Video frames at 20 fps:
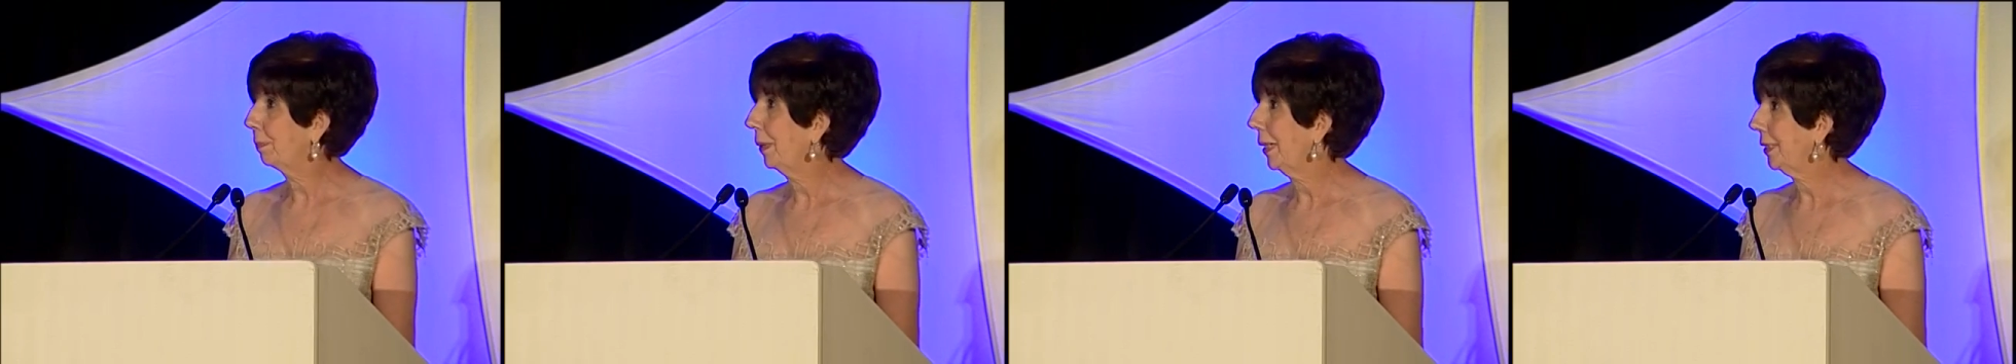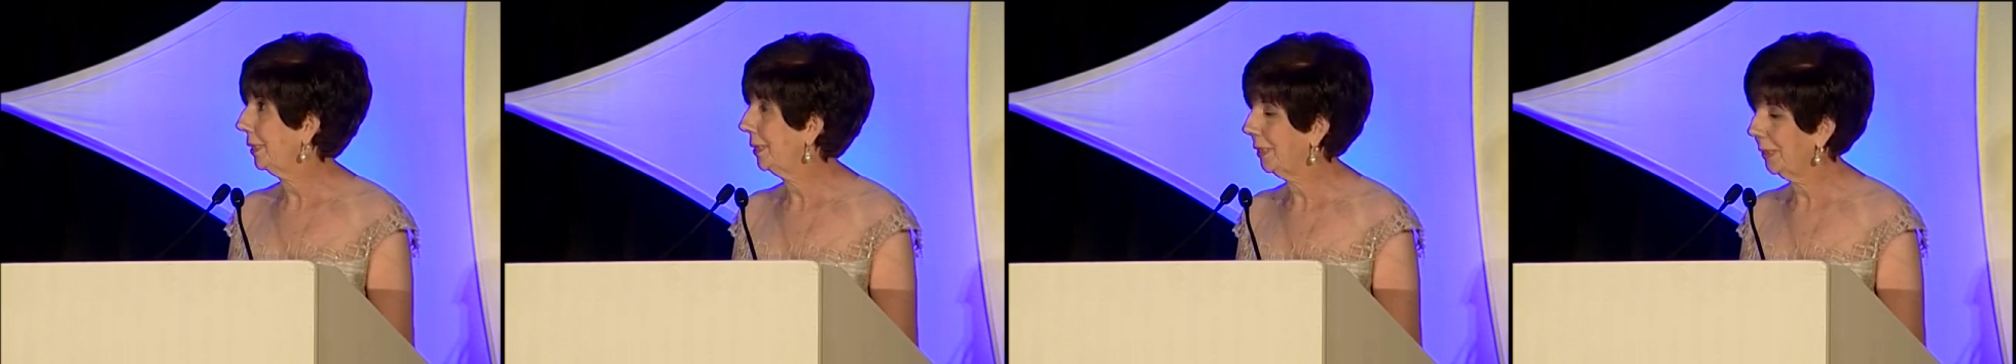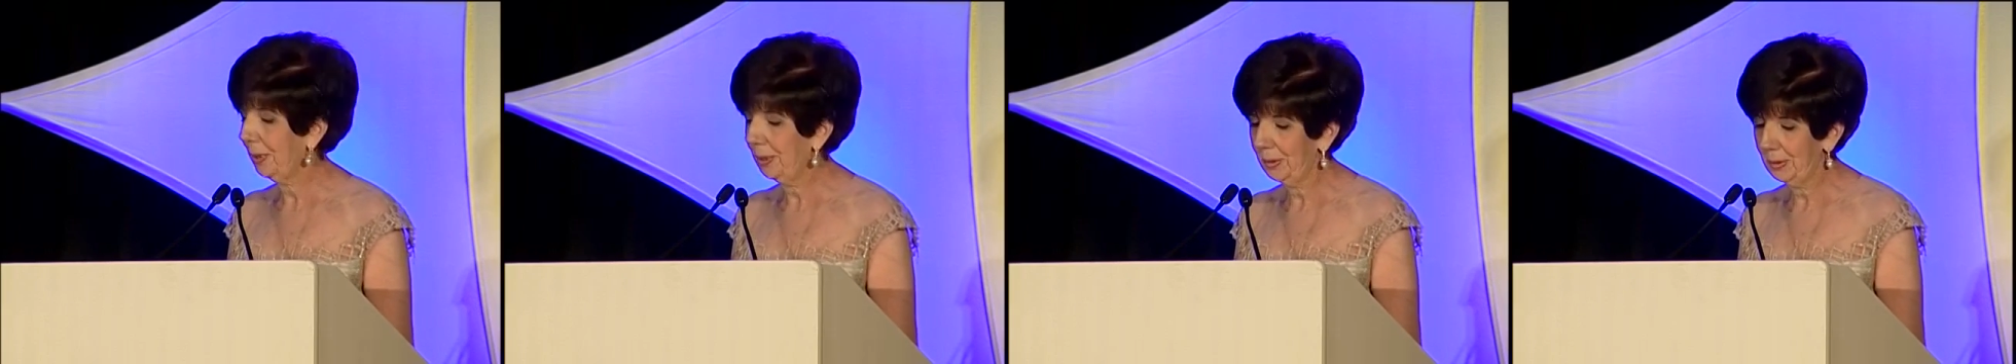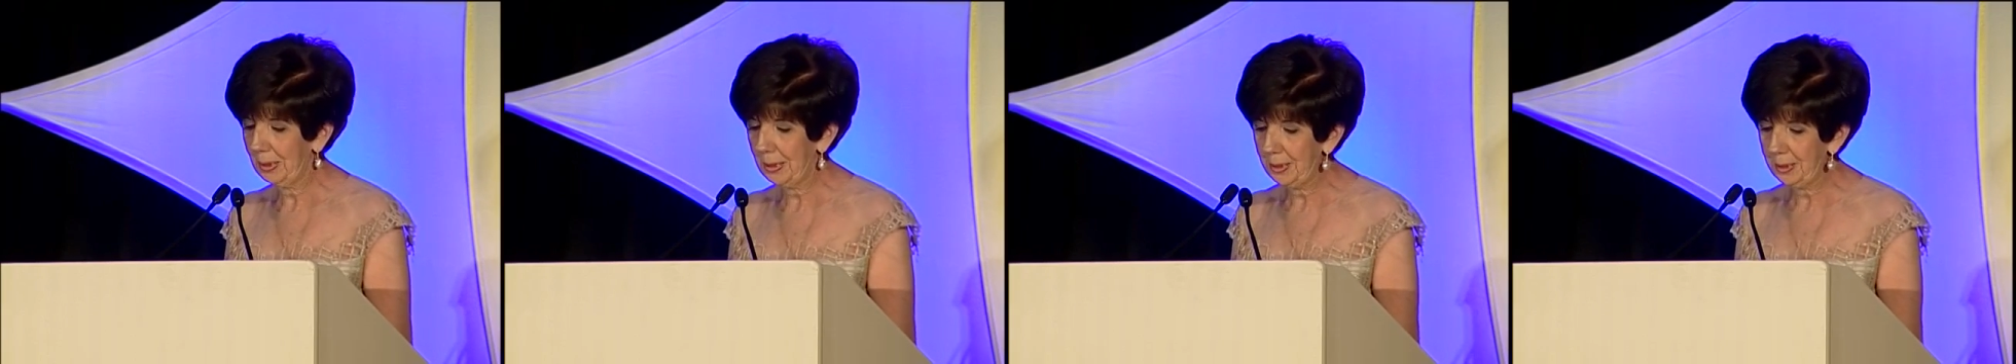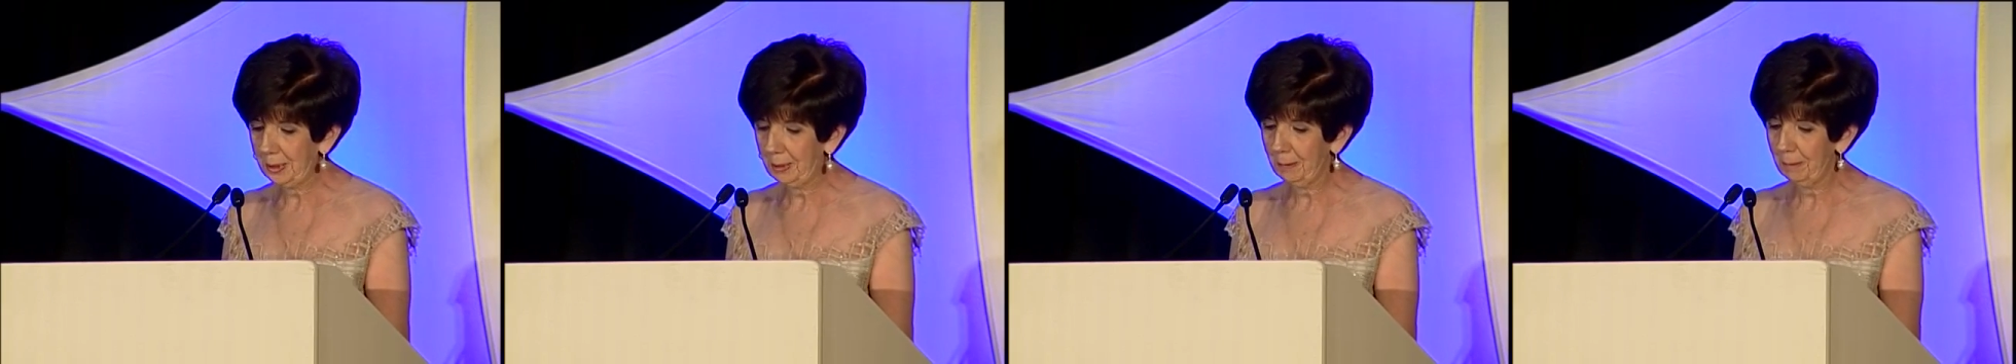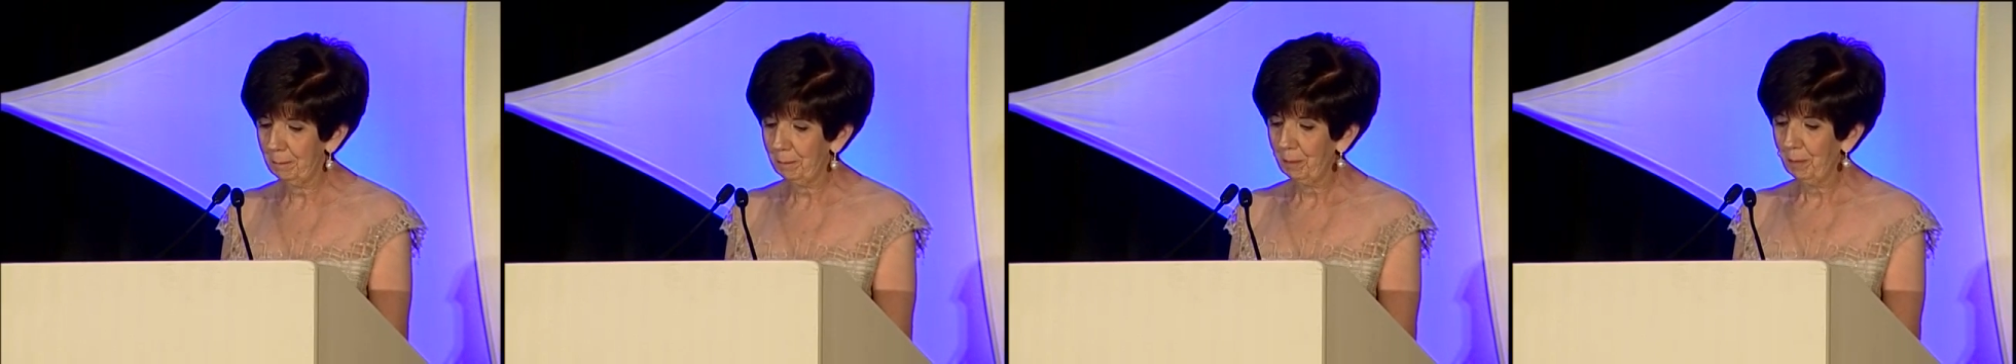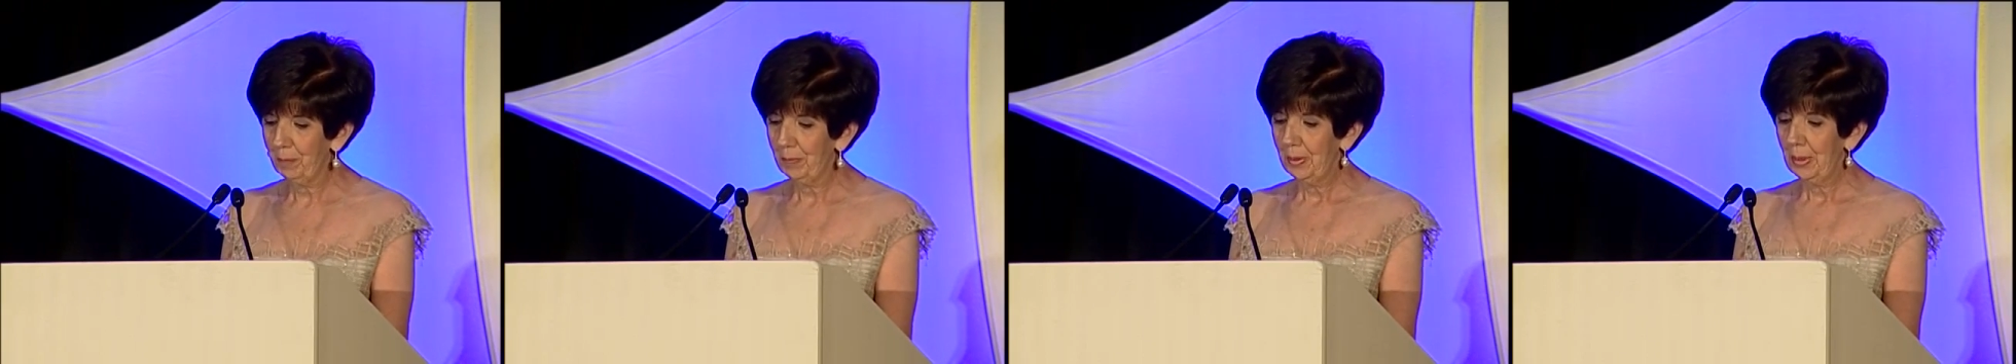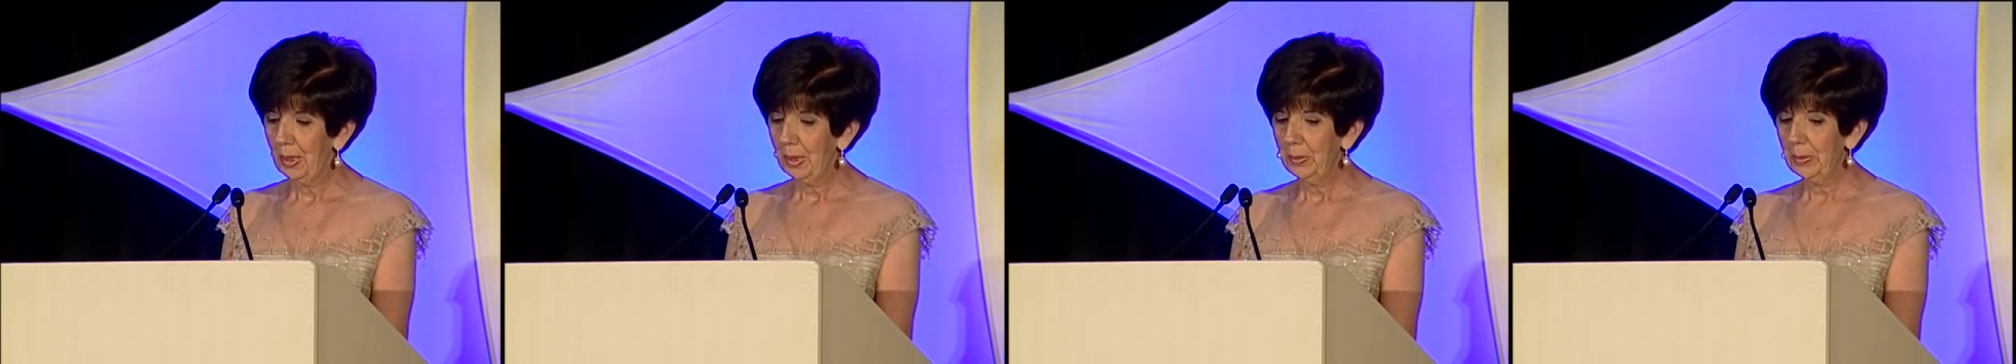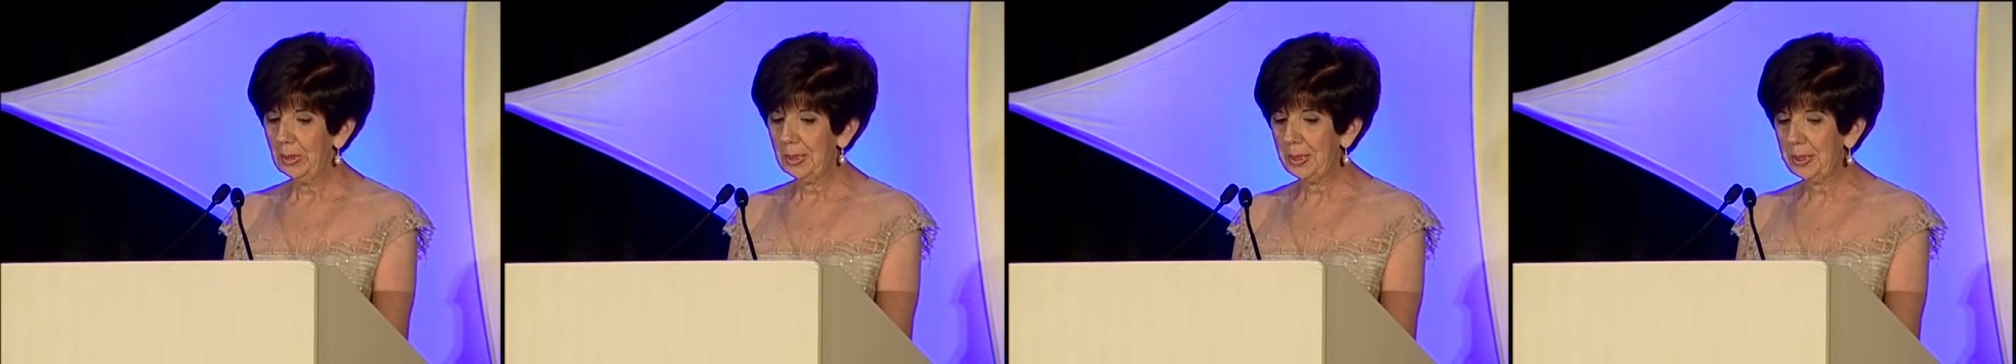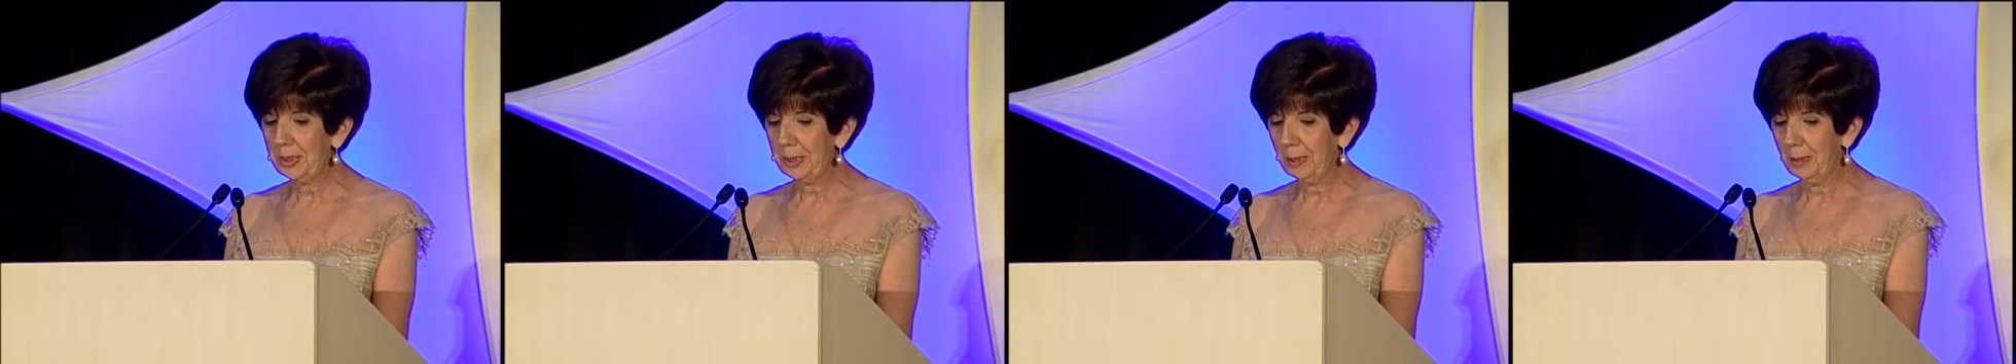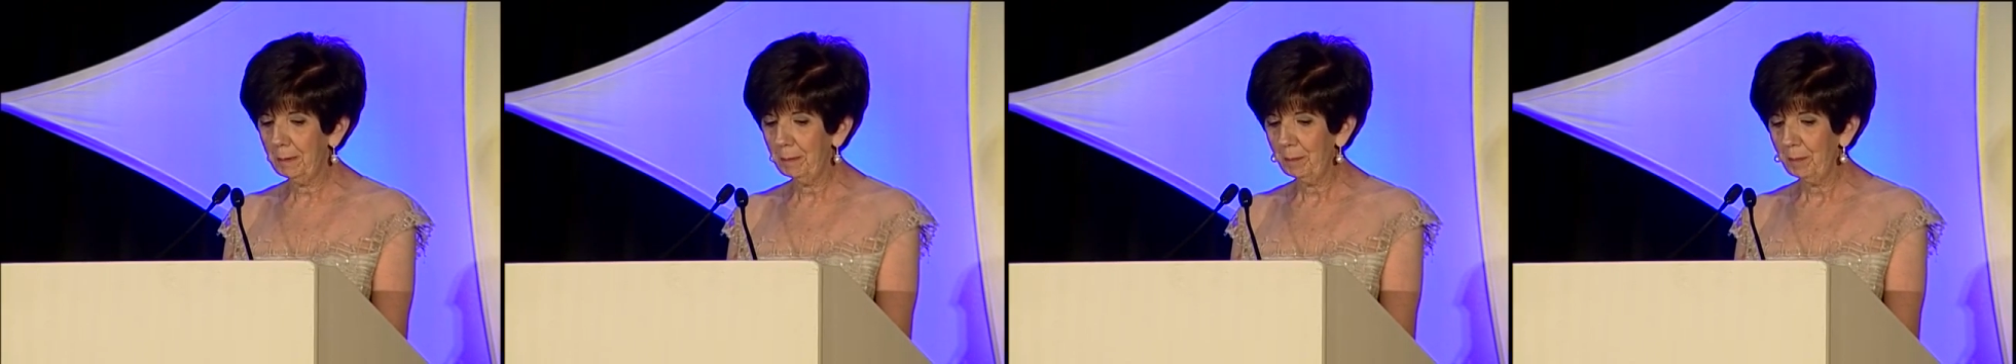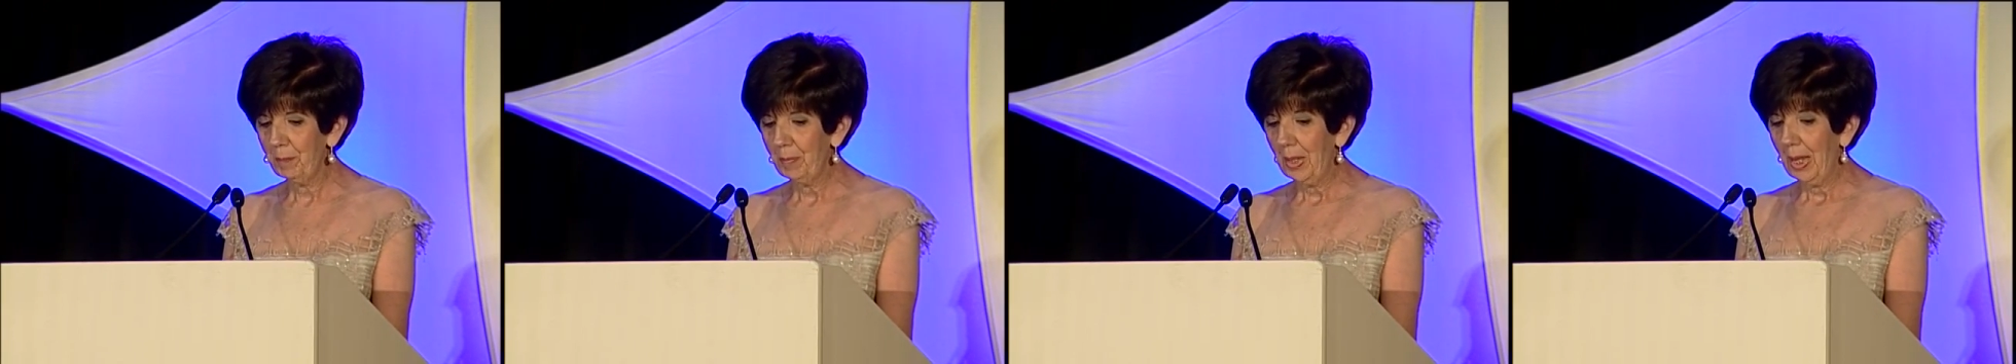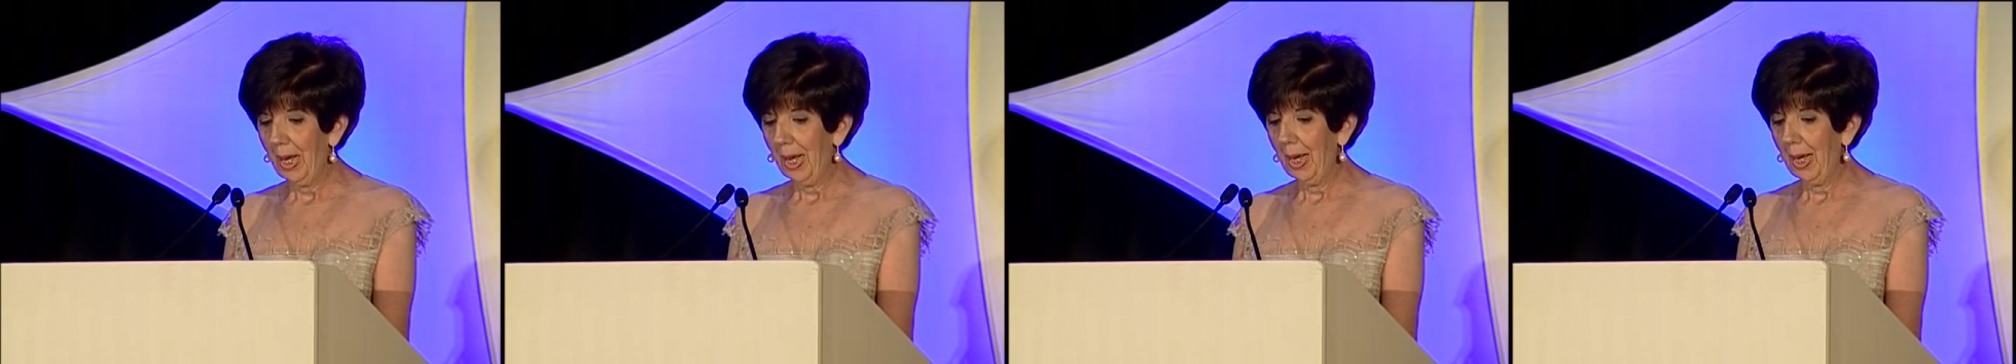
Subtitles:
Betsy and Lisa,